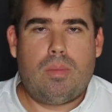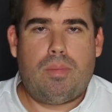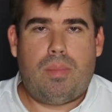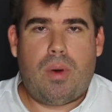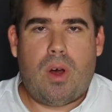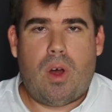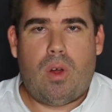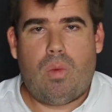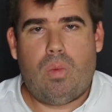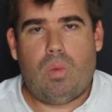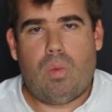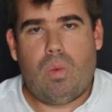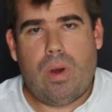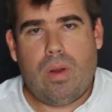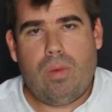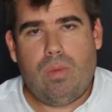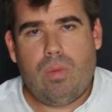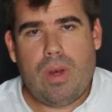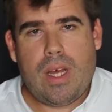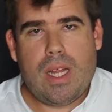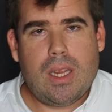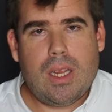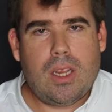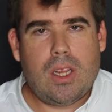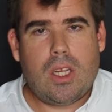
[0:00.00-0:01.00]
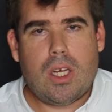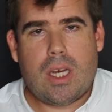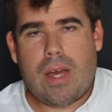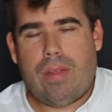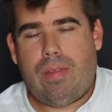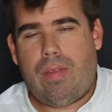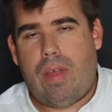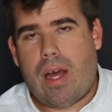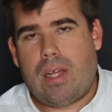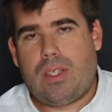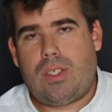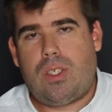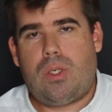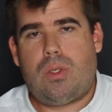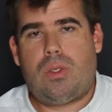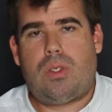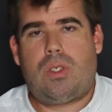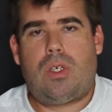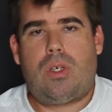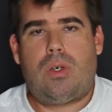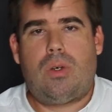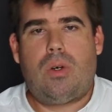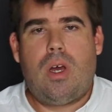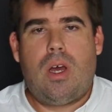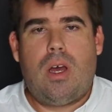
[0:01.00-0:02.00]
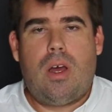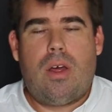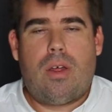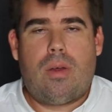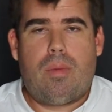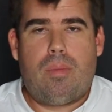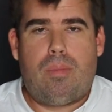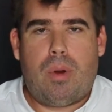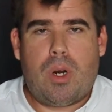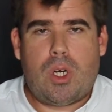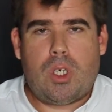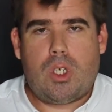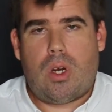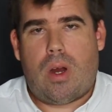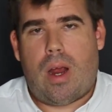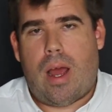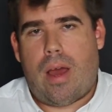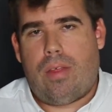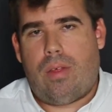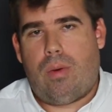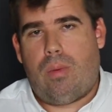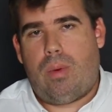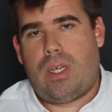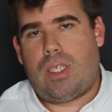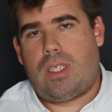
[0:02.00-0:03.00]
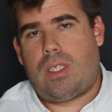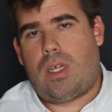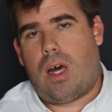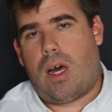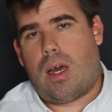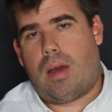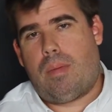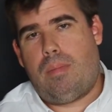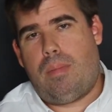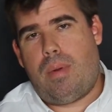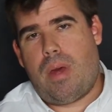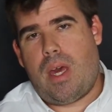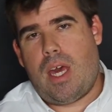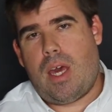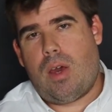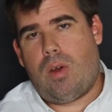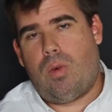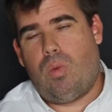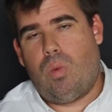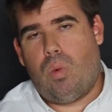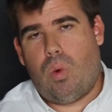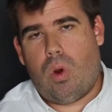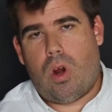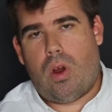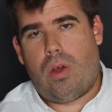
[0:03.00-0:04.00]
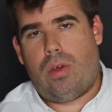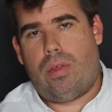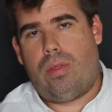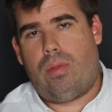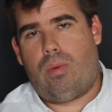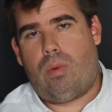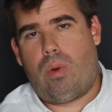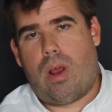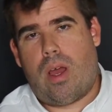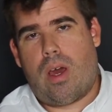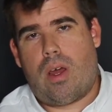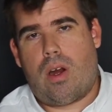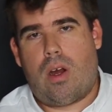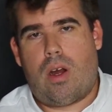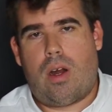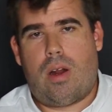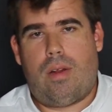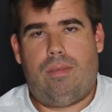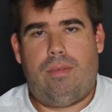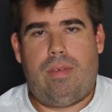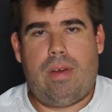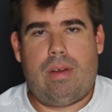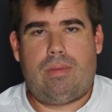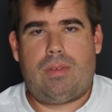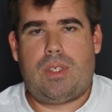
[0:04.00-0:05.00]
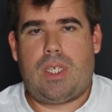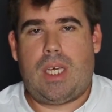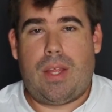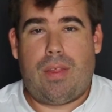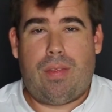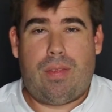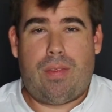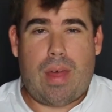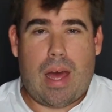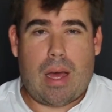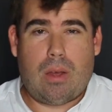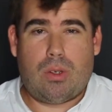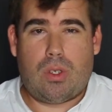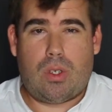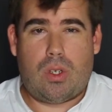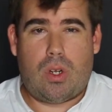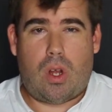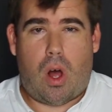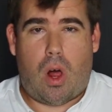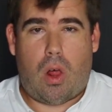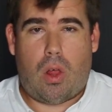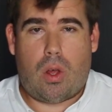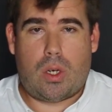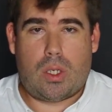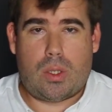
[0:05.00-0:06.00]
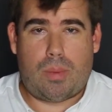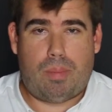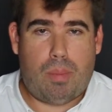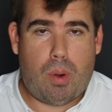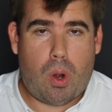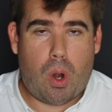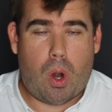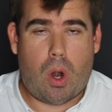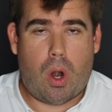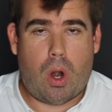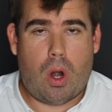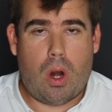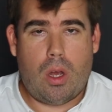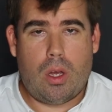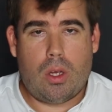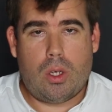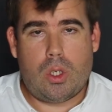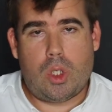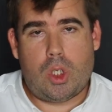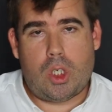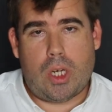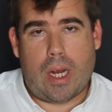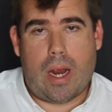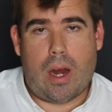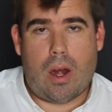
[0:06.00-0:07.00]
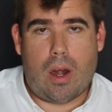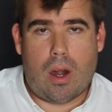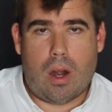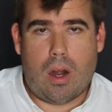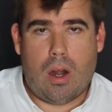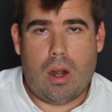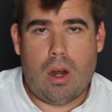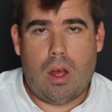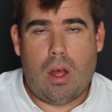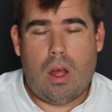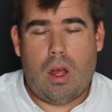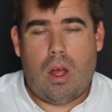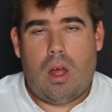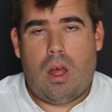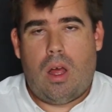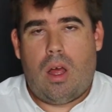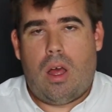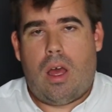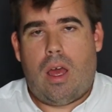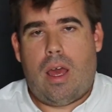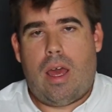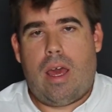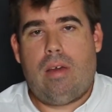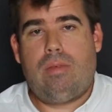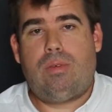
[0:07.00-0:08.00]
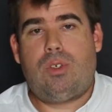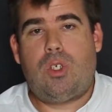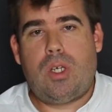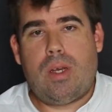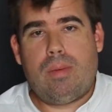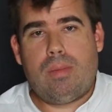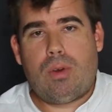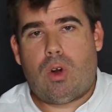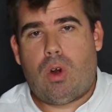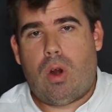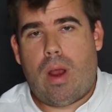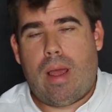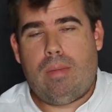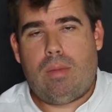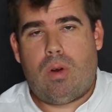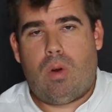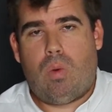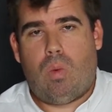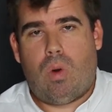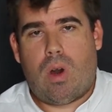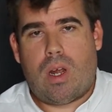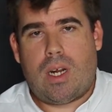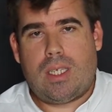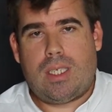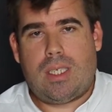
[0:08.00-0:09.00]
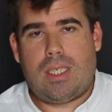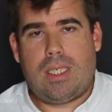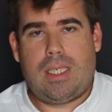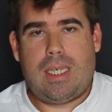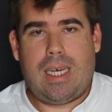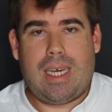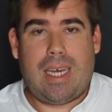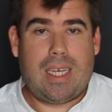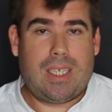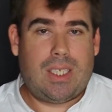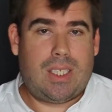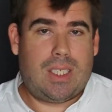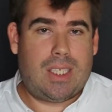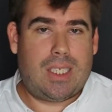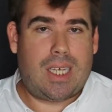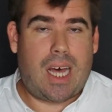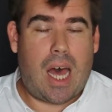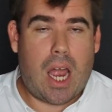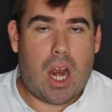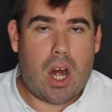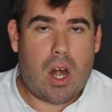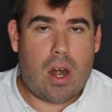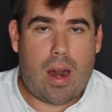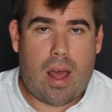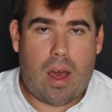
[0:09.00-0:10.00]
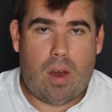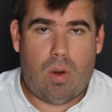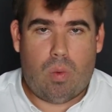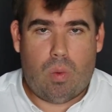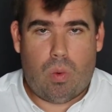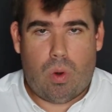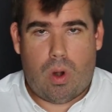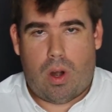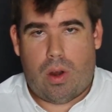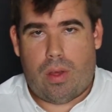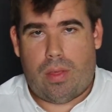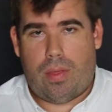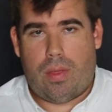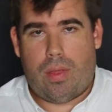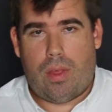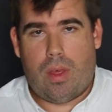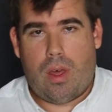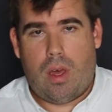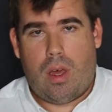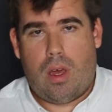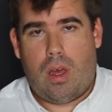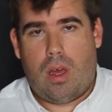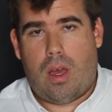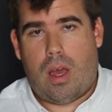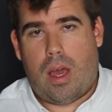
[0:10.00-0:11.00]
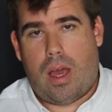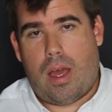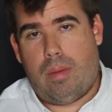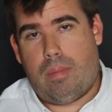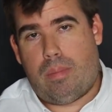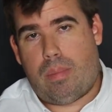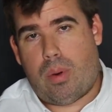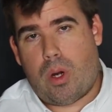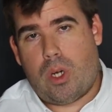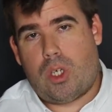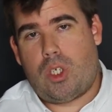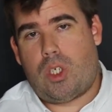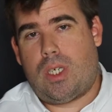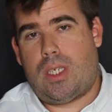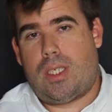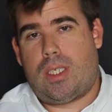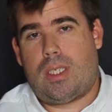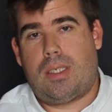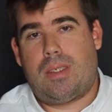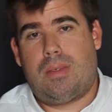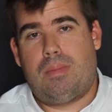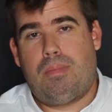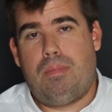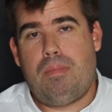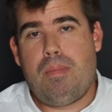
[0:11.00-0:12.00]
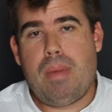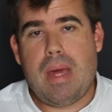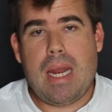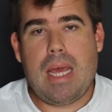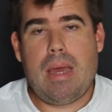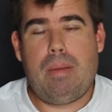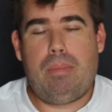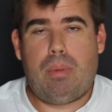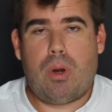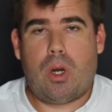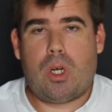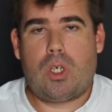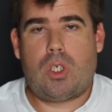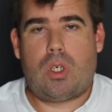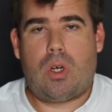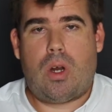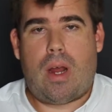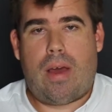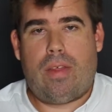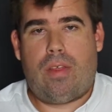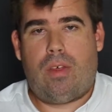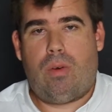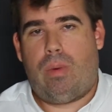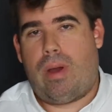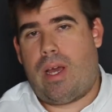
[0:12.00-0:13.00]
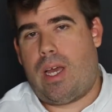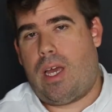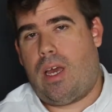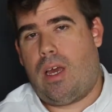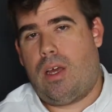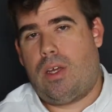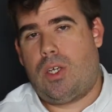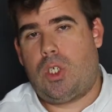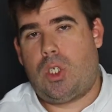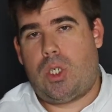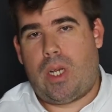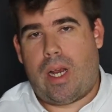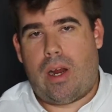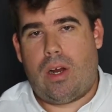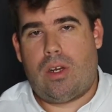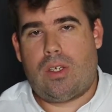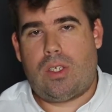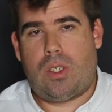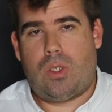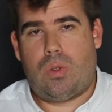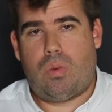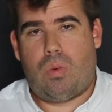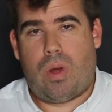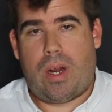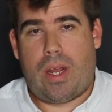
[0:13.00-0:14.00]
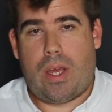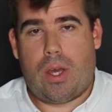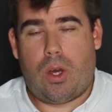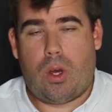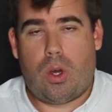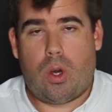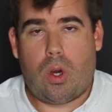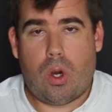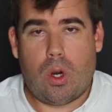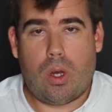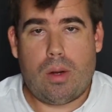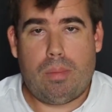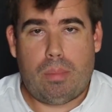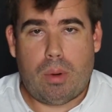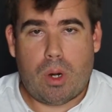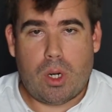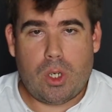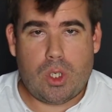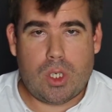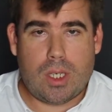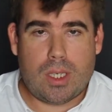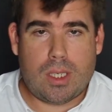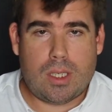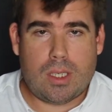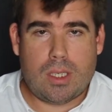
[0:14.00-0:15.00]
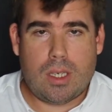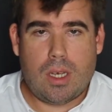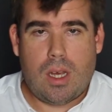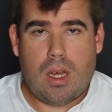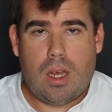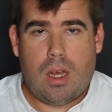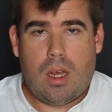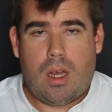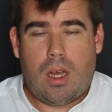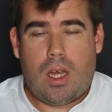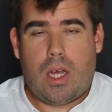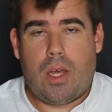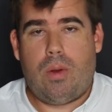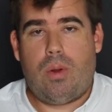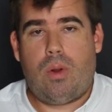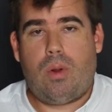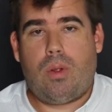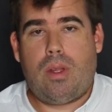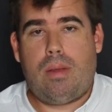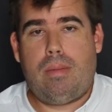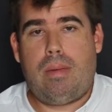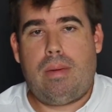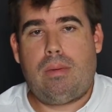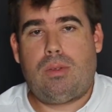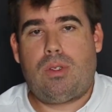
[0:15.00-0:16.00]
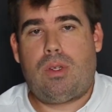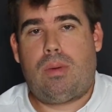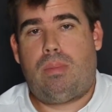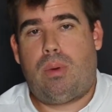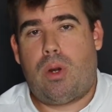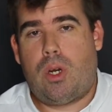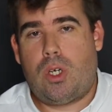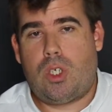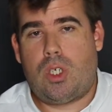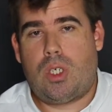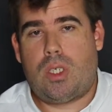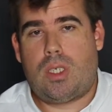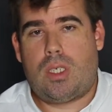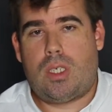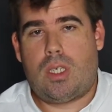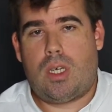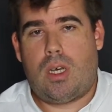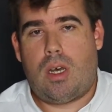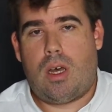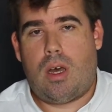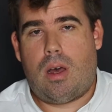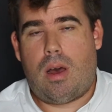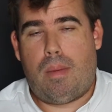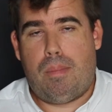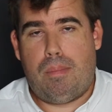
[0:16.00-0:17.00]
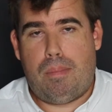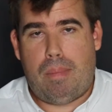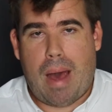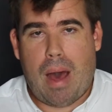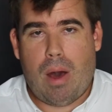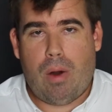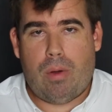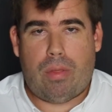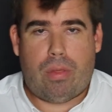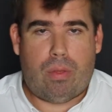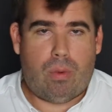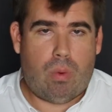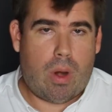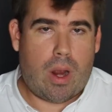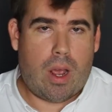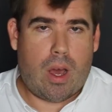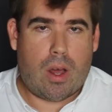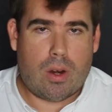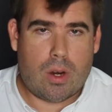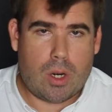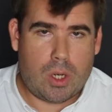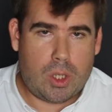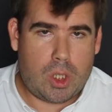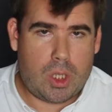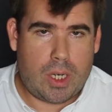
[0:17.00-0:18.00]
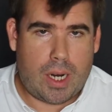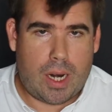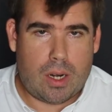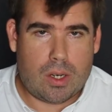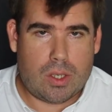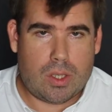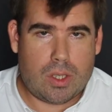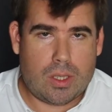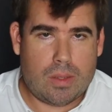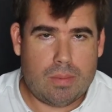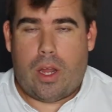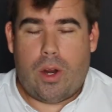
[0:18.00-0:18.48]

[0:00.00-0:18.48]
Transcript: But when look at that too, so Berkshire Hathaway stock being worth $315,000 per share, if Jim Cramer wanted to take his entire net worth and purchase as many Berkshire Hathaway shares as what he could purchase, he would only be able to purchase about 300 shares.